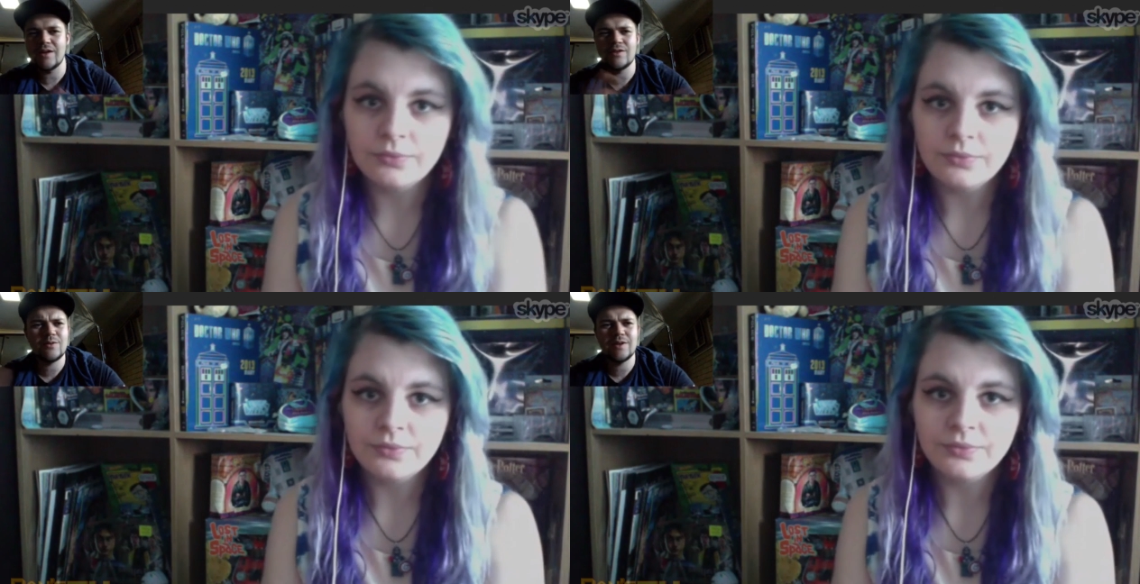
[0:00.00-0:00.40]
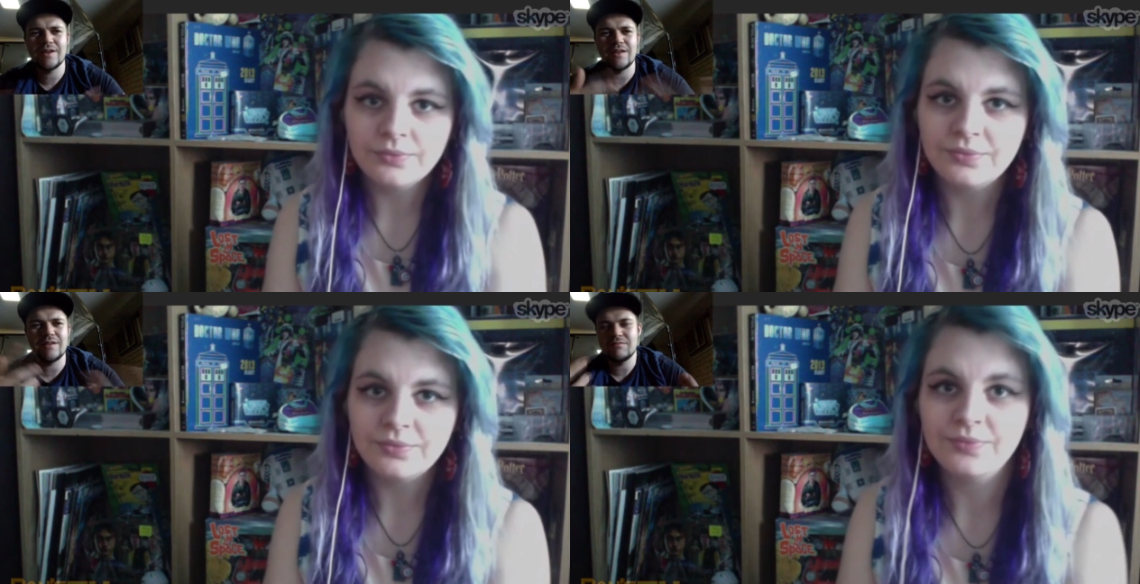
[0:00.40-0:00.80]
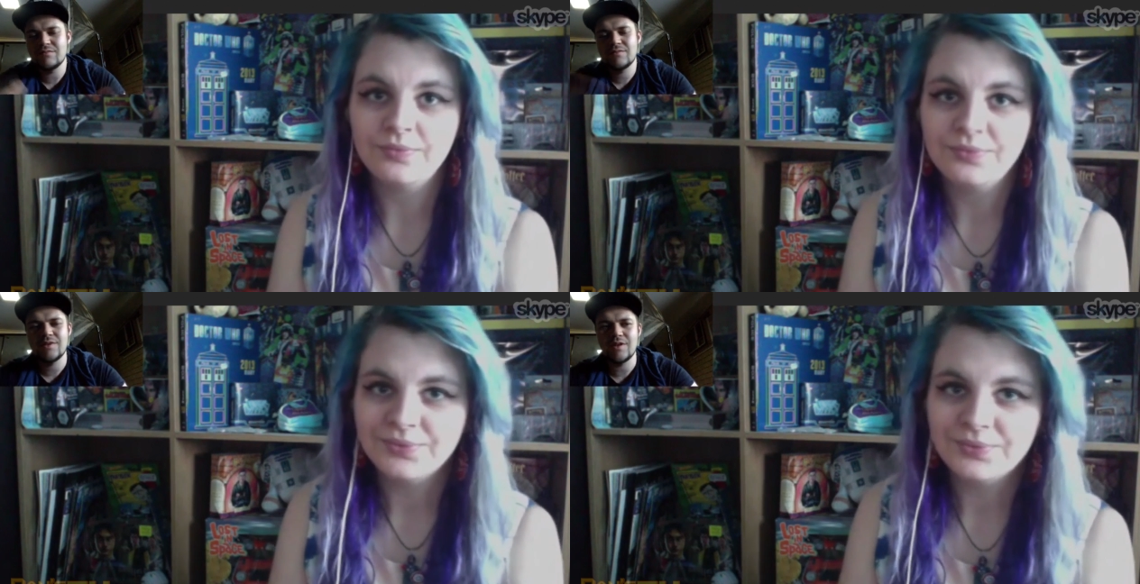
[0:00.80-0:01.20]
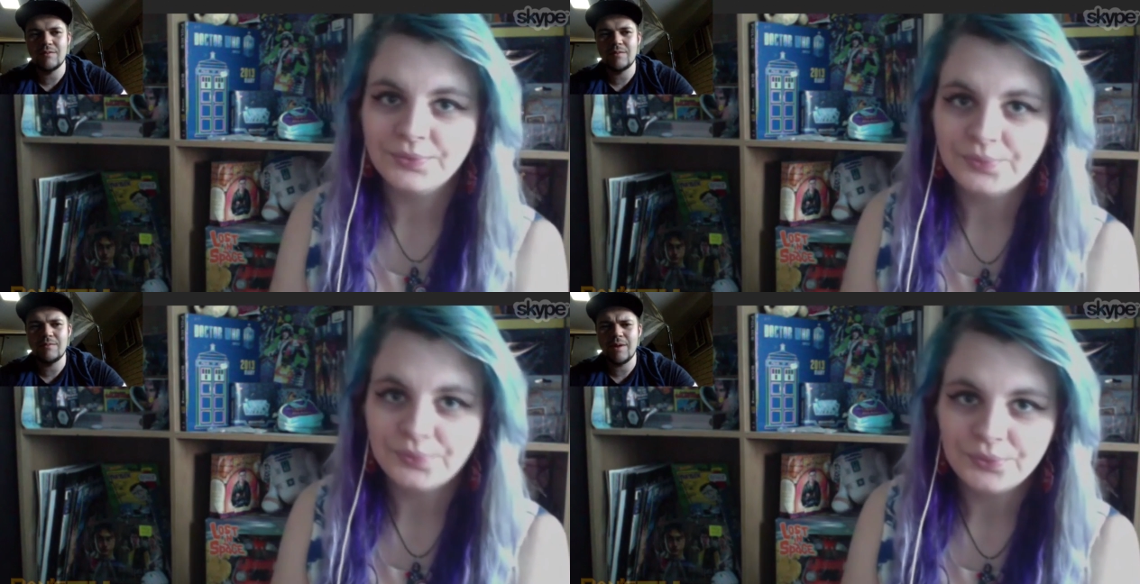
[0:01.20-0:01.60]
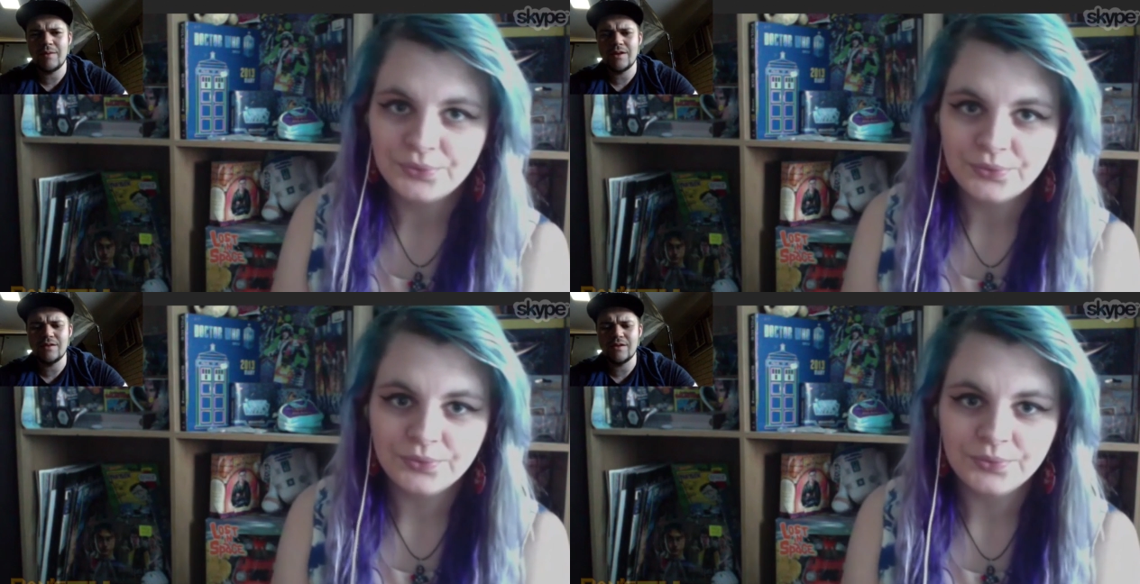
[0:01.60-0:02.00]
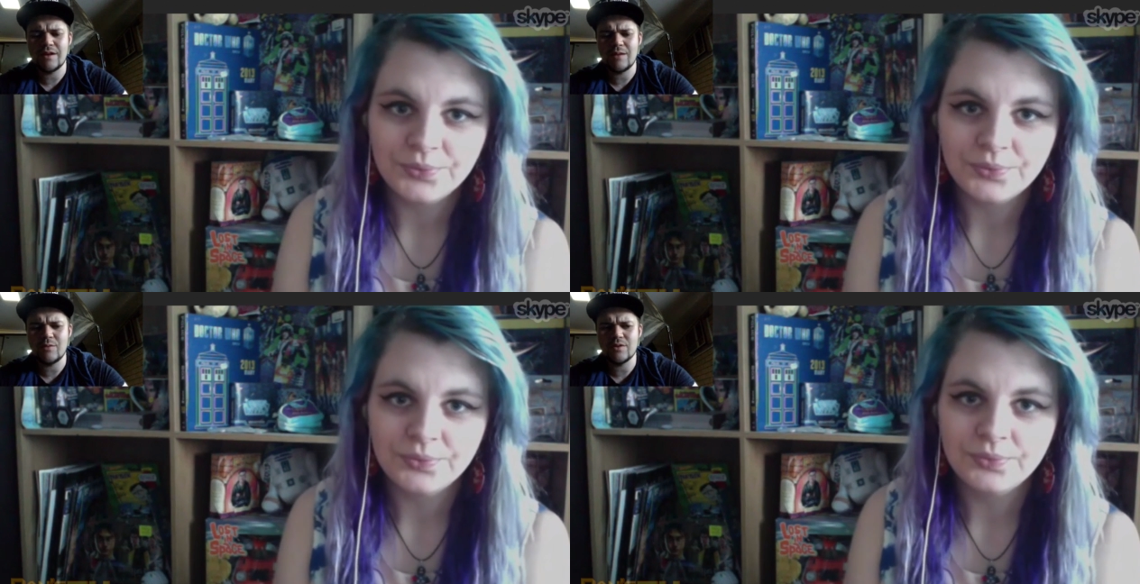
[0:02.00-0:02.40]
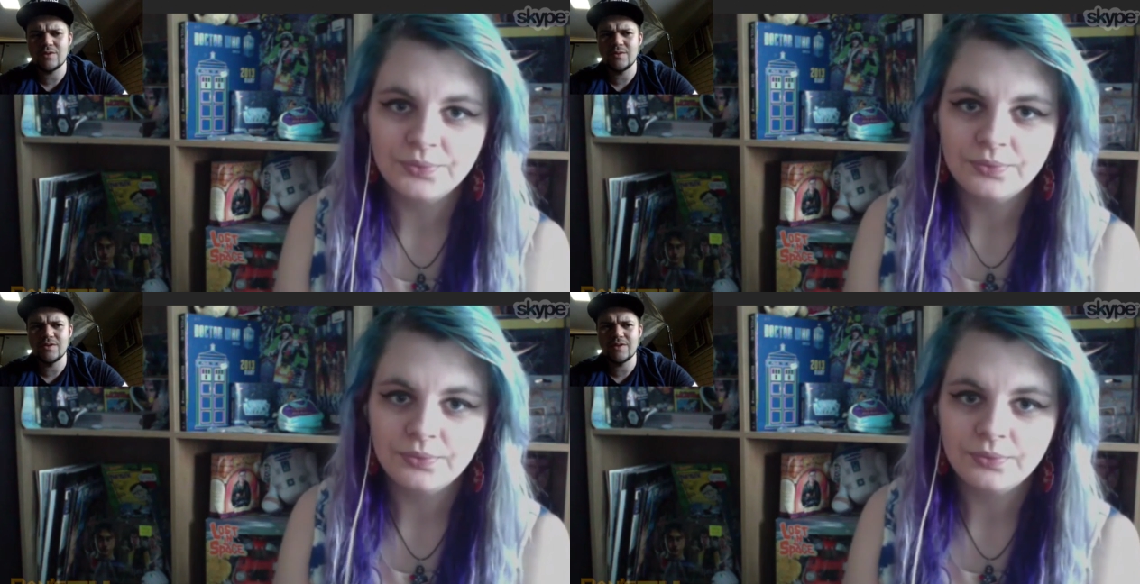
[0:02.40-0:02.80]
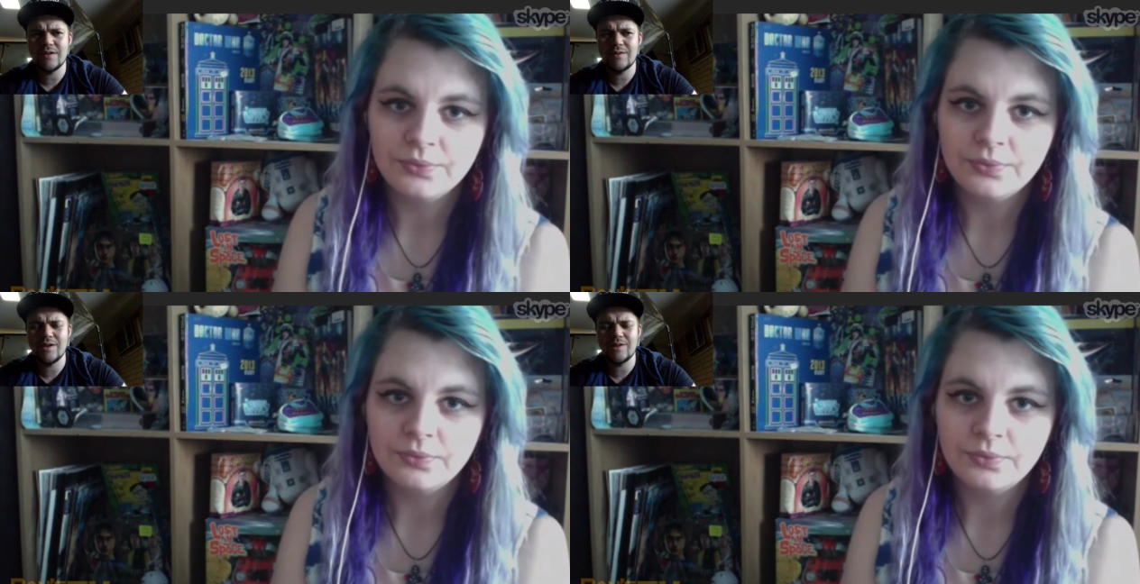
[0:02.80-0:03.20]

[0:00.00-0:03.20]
Speaker 1: doing, then, you know, maybe I'll get more exposure that way or